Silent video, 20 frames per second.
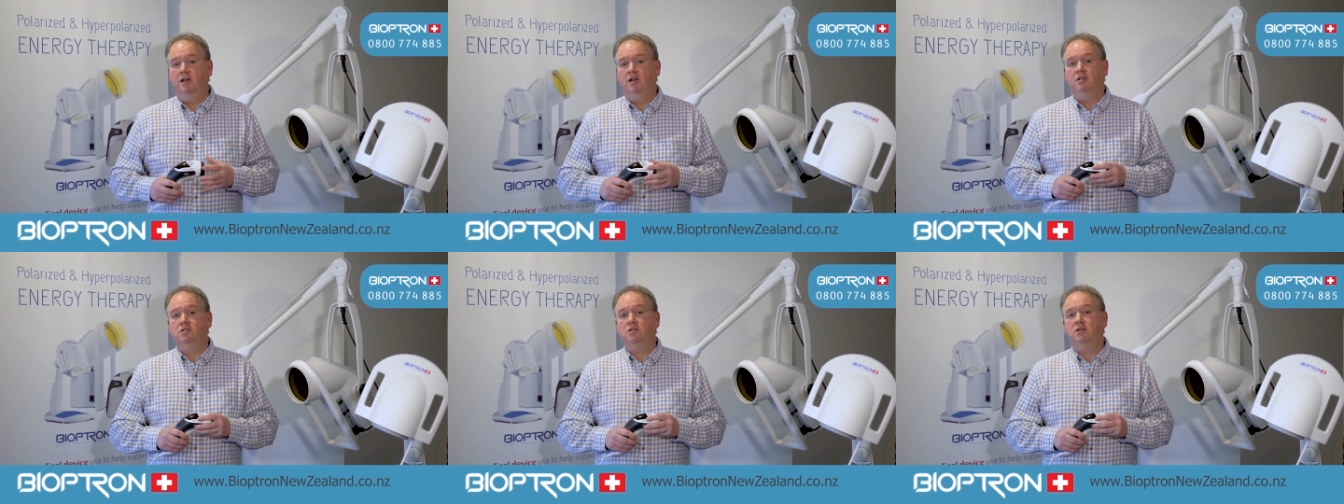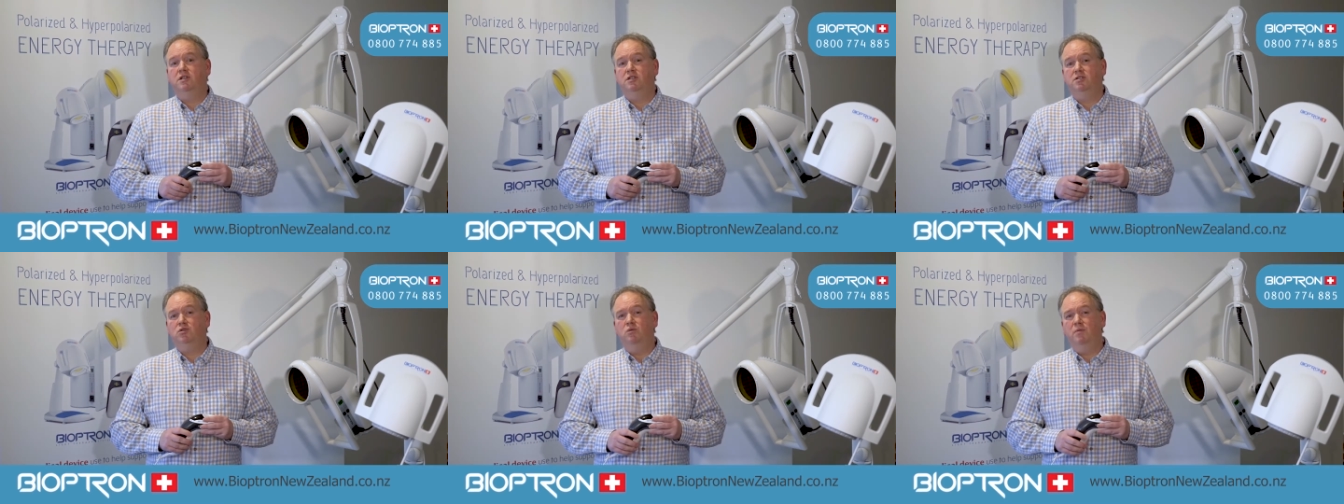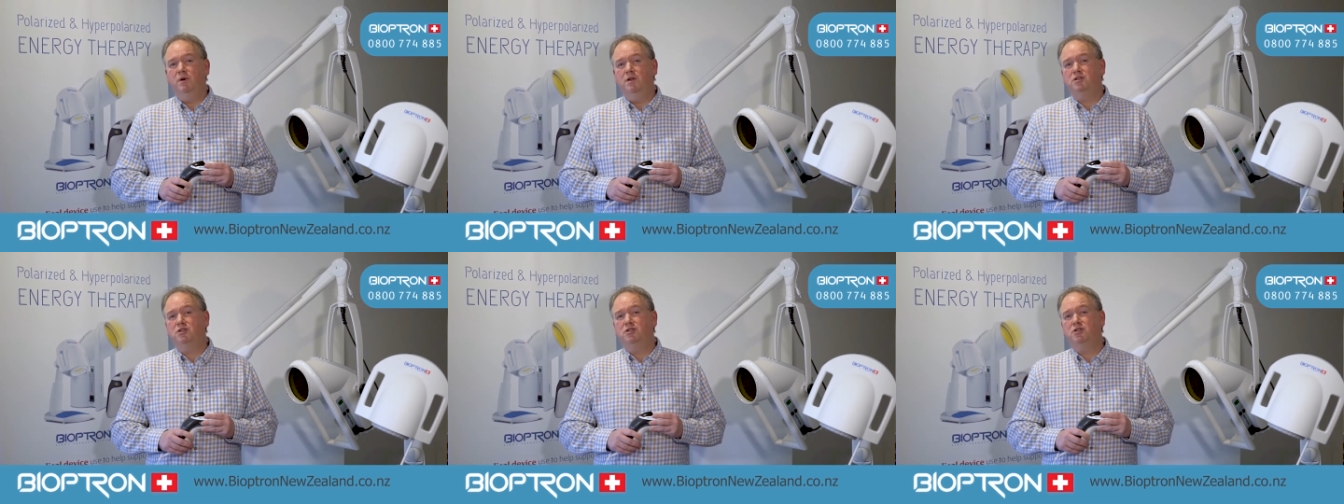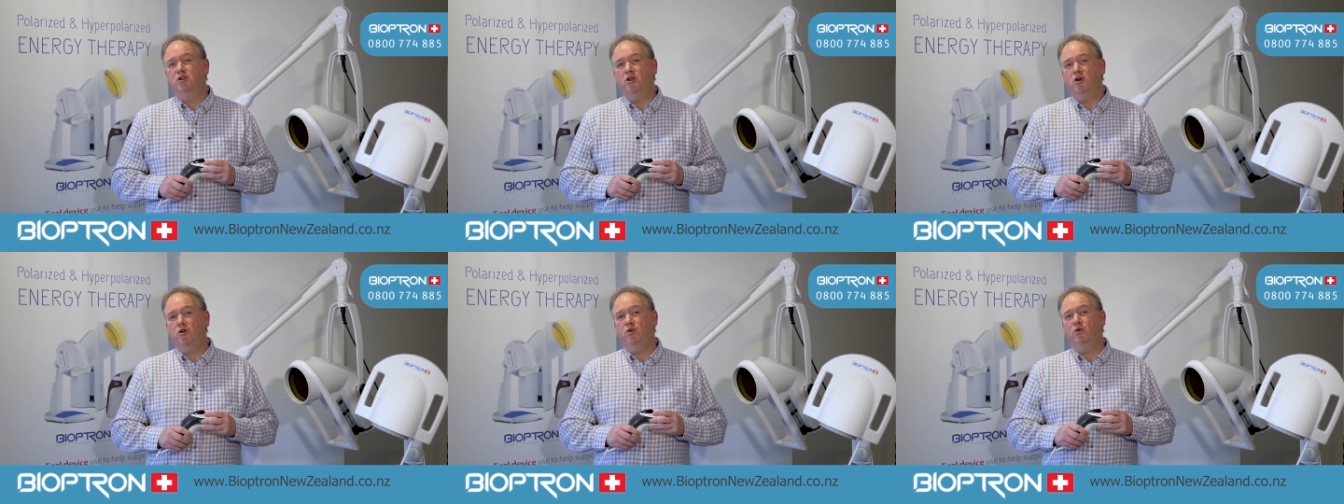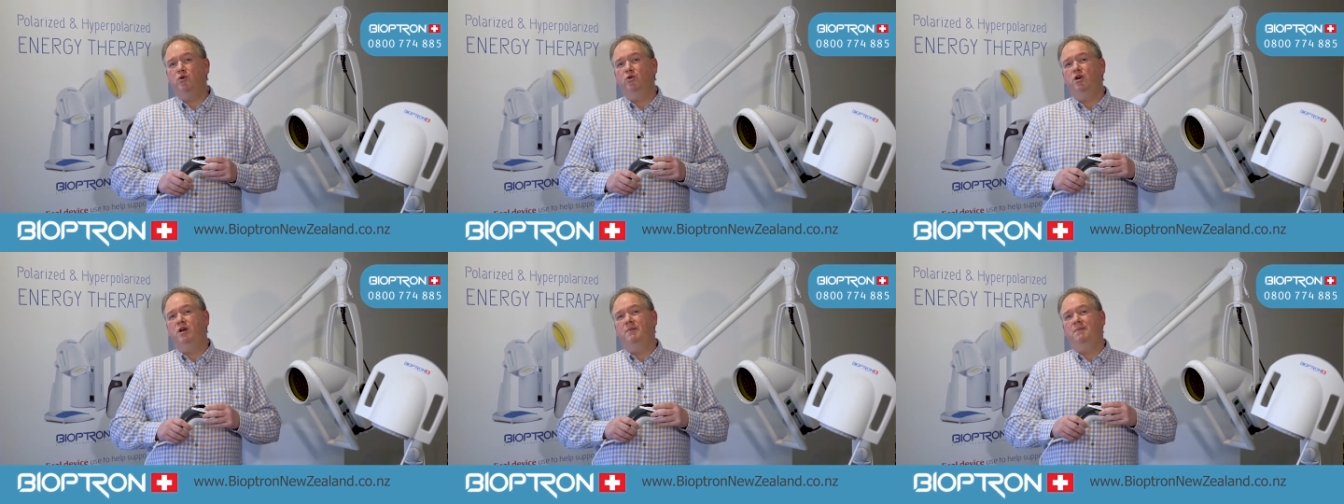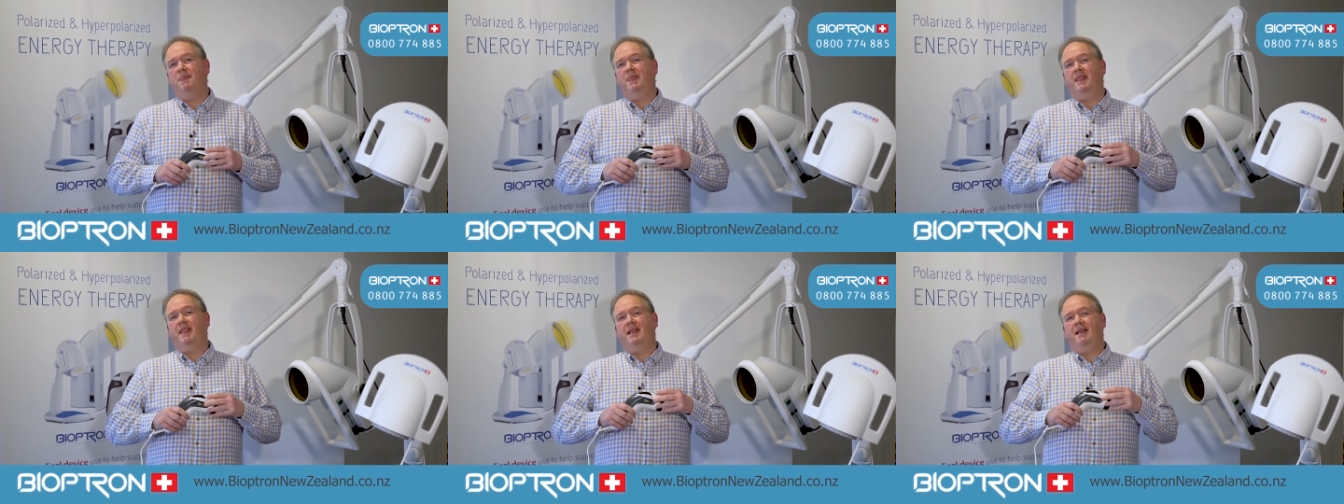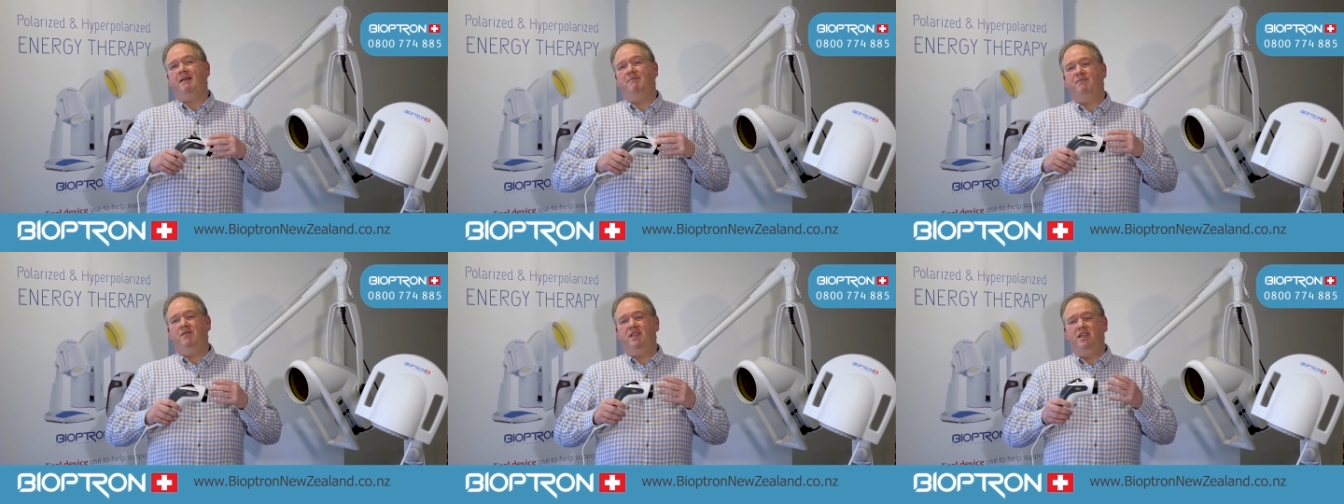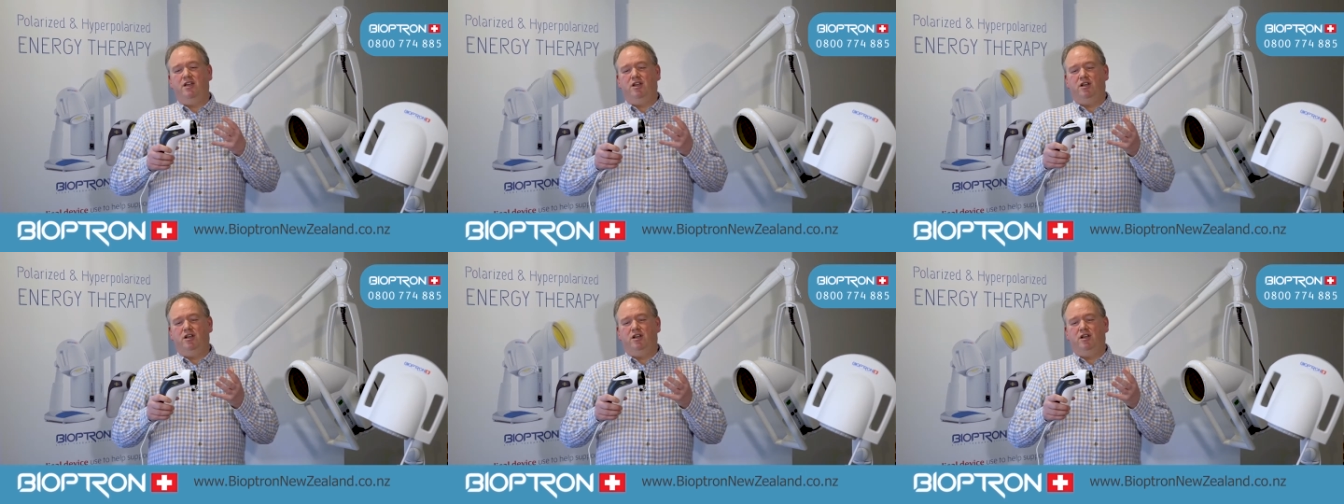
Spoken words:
So there's almost no, you